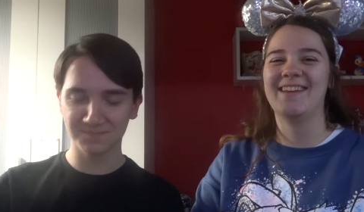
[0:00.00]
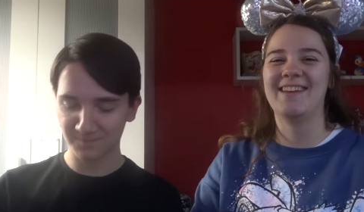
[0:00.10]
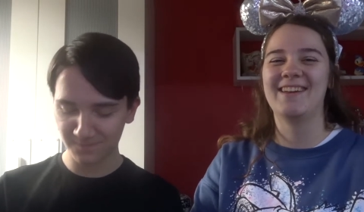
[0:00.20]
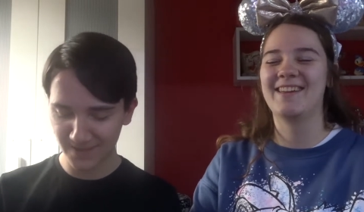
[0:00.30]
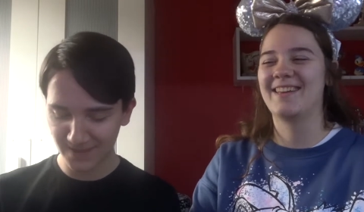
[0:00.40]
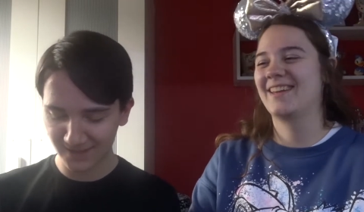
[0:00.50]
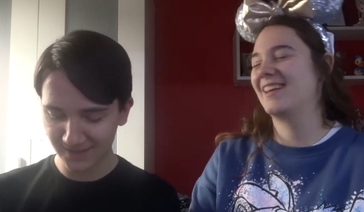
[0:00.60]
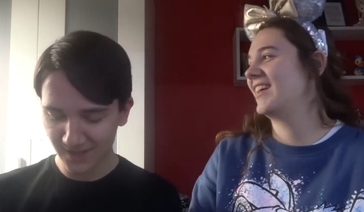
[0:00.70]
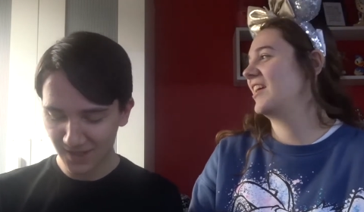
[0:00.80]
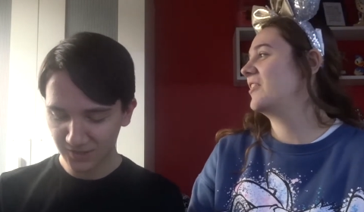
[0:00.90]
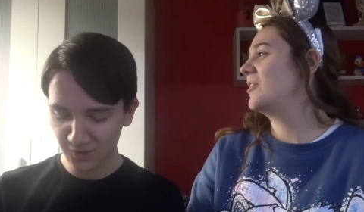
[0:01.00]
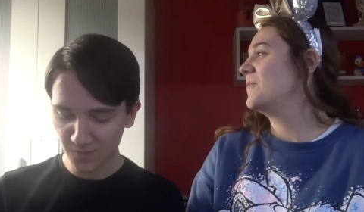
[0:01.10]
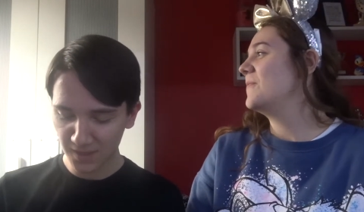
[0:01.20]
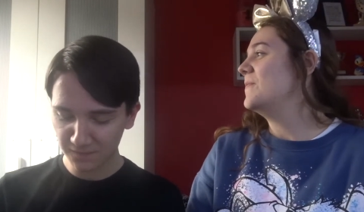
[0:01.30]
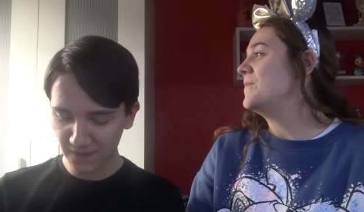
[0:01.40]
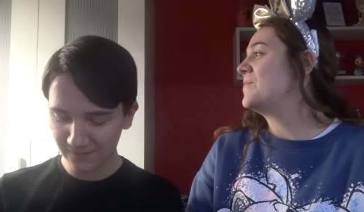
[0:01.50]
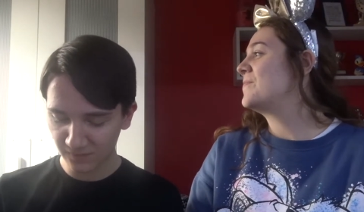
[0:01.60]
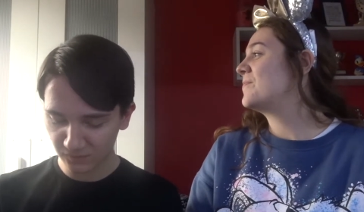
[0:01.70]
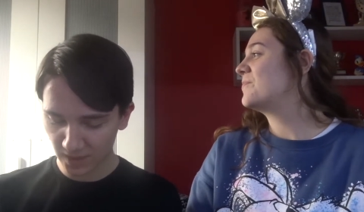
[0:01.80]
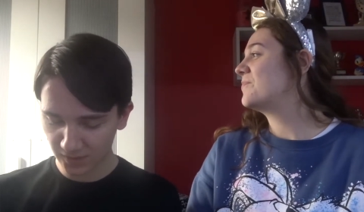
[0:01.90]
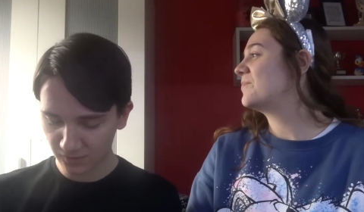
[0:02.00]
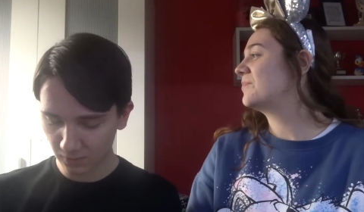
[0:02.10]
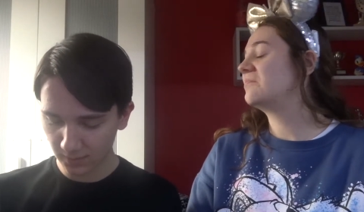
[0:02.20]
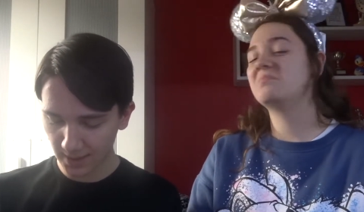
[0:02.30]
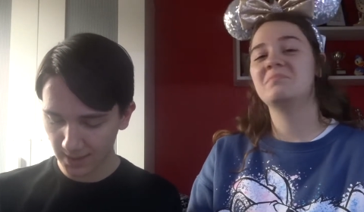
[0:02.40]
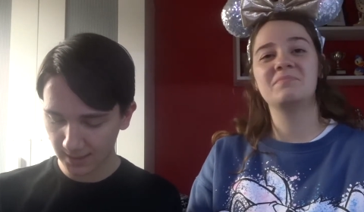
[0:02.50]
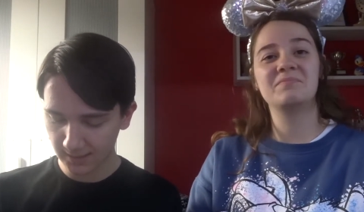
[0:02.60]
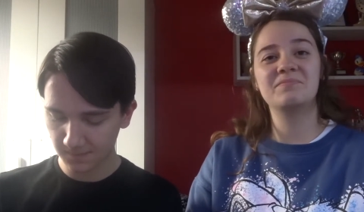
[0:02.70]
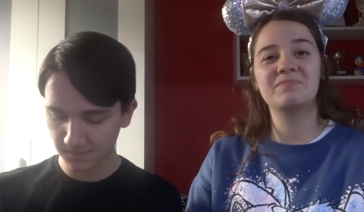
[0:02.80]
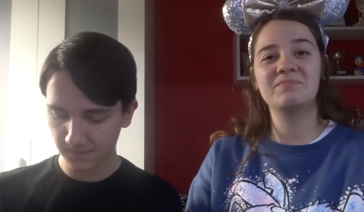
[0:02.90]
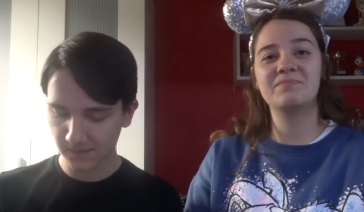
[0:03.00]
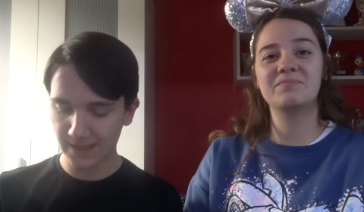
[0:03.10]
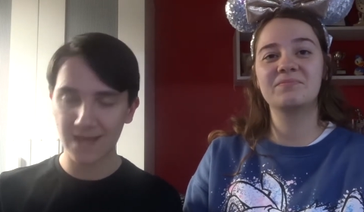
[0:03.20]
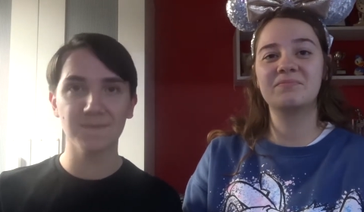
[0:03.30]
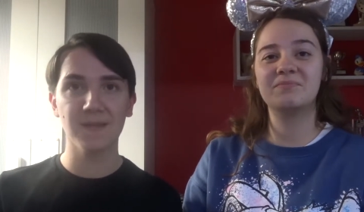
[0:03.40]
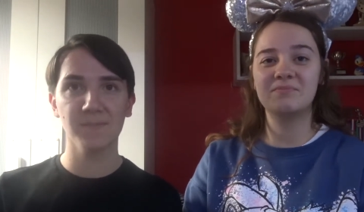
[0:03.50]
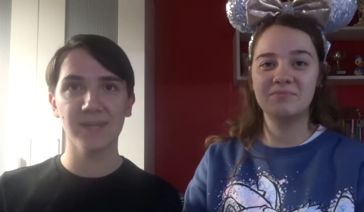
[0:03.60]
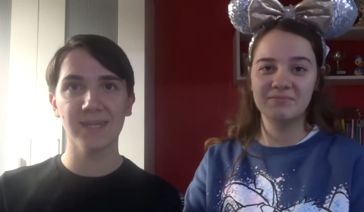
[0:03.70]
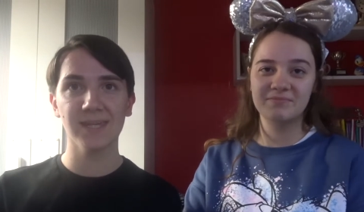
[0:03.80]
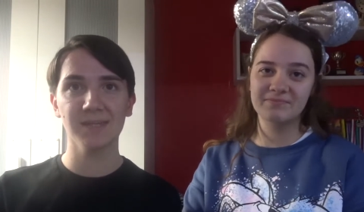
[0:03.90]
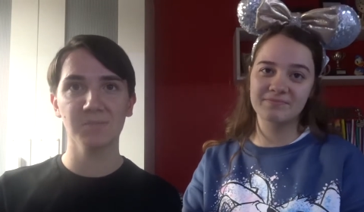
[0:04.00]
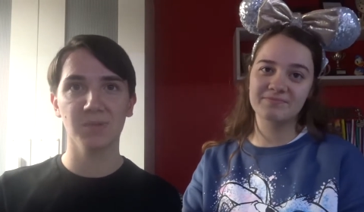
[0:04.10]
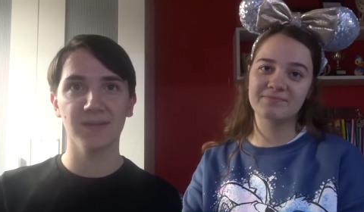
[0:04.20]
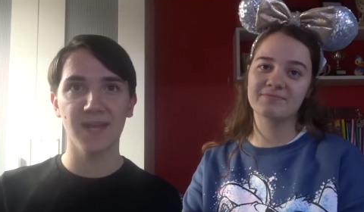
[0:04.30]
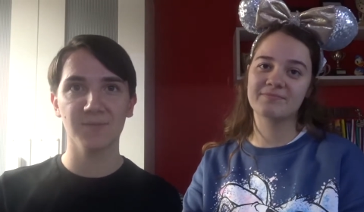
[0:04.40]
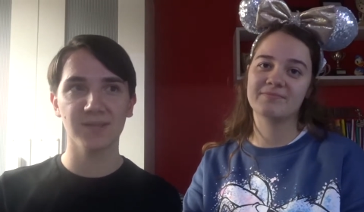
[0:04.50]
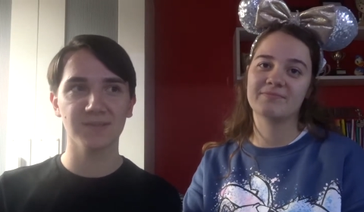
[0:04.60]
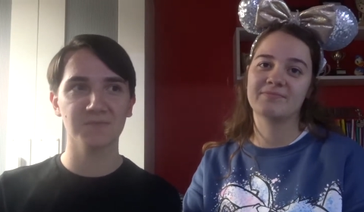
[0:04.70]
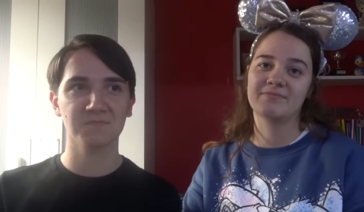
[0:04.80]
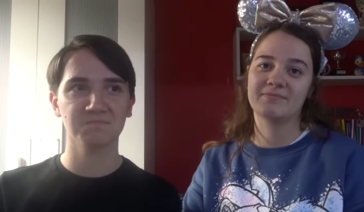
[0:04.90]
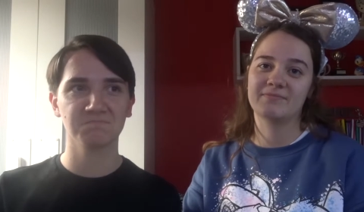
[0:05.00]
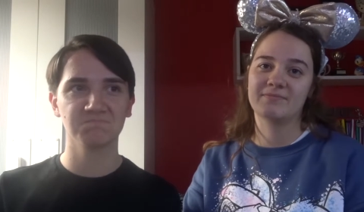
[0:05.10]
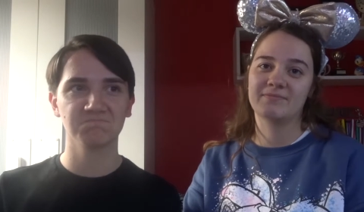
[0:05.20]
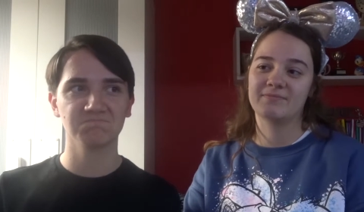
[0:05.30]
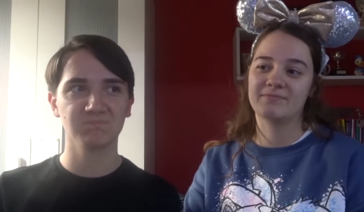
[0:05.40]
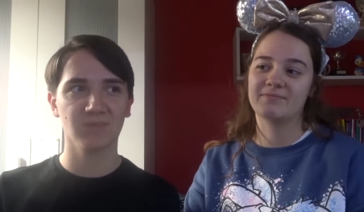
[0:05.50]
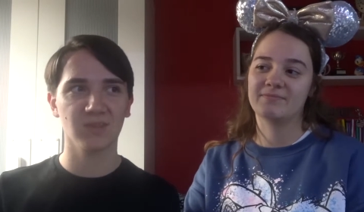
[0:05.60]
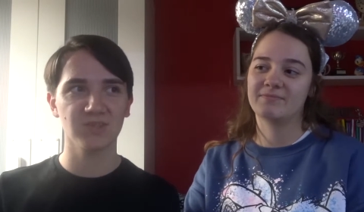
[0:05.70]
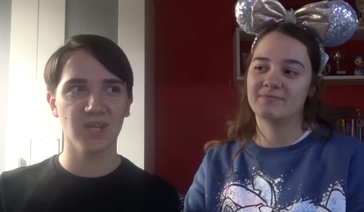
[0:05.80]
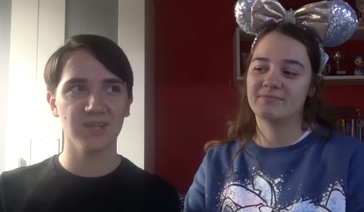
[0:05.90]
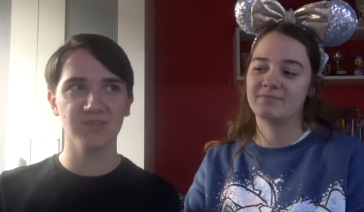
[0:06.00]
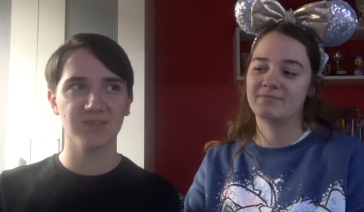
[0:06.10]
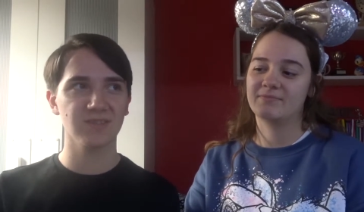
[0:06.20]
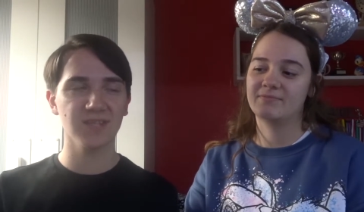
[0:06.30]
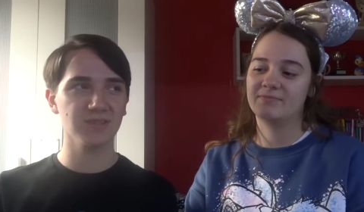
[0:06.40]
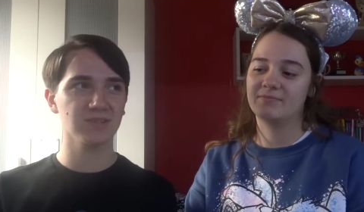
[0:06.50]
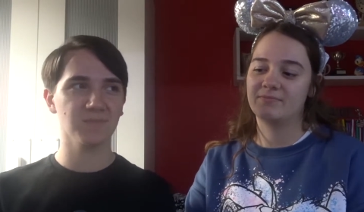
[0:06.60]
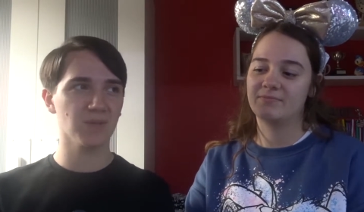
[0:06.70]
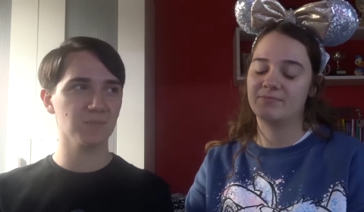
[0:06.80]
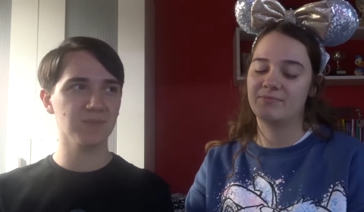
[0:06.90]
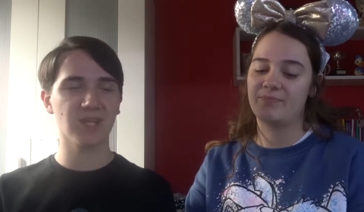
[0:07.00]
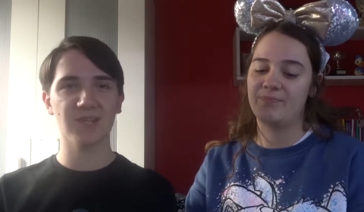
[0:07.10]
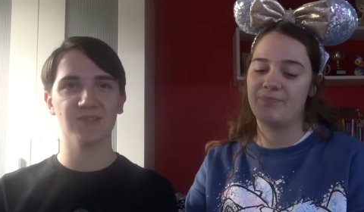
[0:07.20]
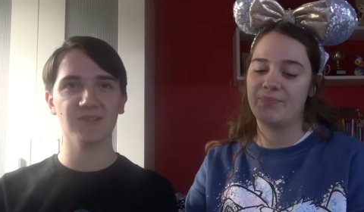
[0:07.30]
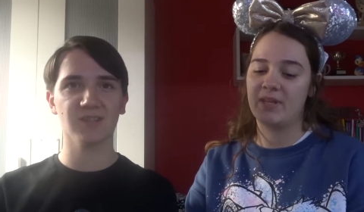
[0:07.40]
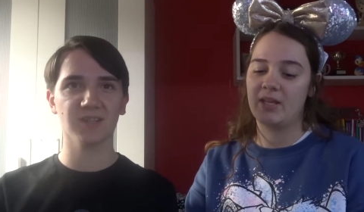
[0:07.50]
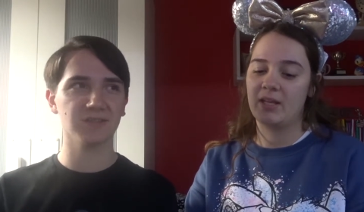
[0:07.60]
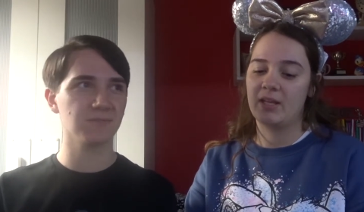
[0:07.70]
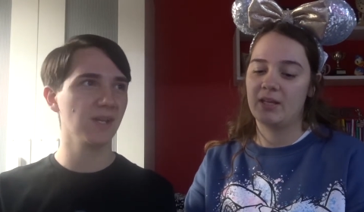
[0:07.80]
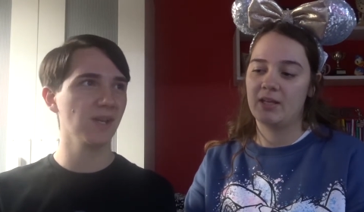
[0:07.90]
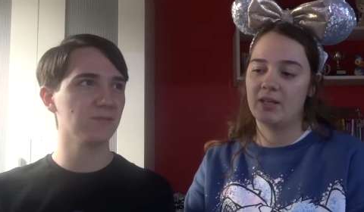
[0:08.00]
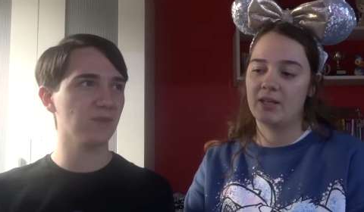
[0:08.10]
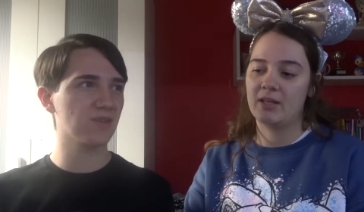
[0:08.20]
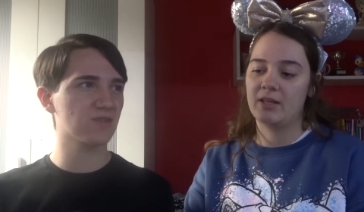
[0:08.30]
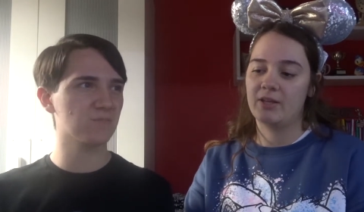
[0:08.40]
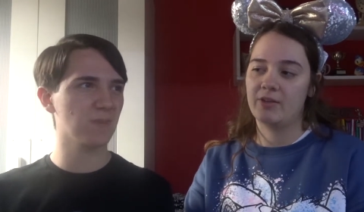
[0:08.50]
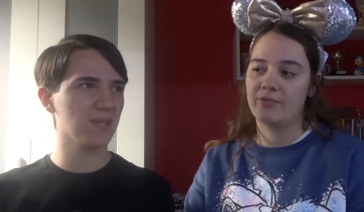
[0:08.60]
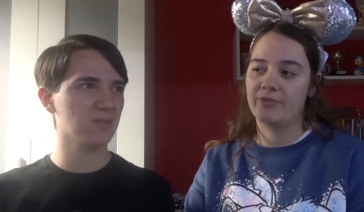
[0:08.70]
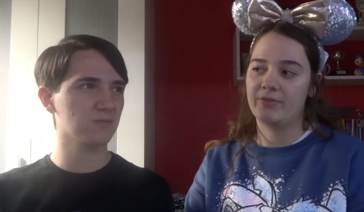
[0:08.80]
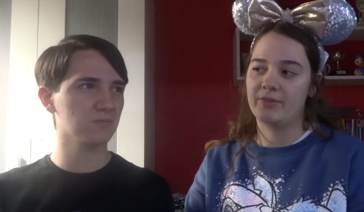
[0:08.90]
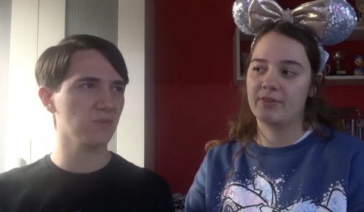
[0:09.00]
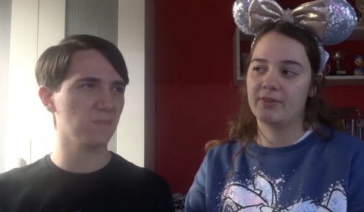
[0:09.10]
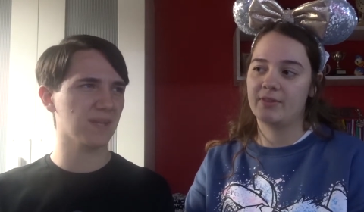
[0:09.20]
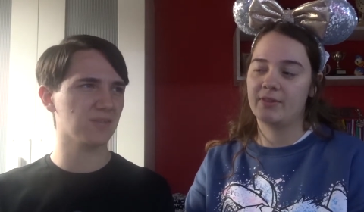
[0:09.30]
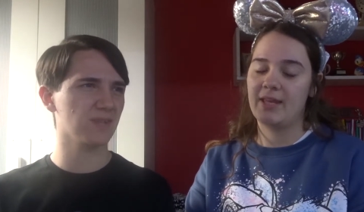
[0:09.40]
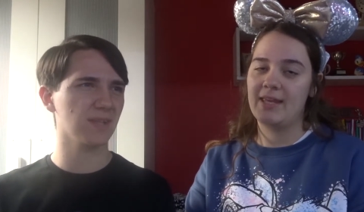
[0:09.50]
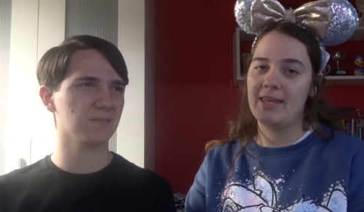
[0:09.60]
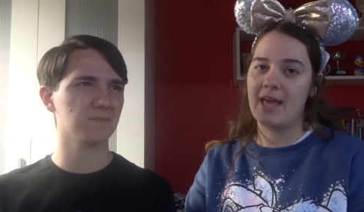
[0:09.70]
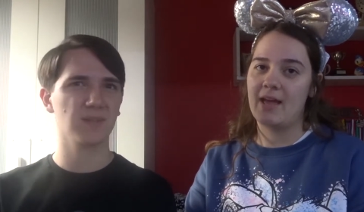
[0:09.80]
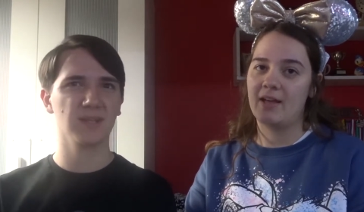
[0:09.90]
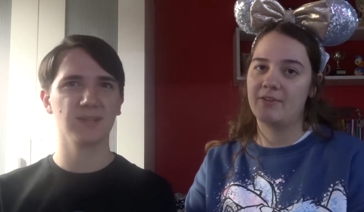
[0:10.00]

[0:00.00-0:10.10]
Speaker 1: minute. So my favourite restaurant is Cafe Mickey, but now it's changed in we're gonna be changed into like a French bake not bakery like yeah.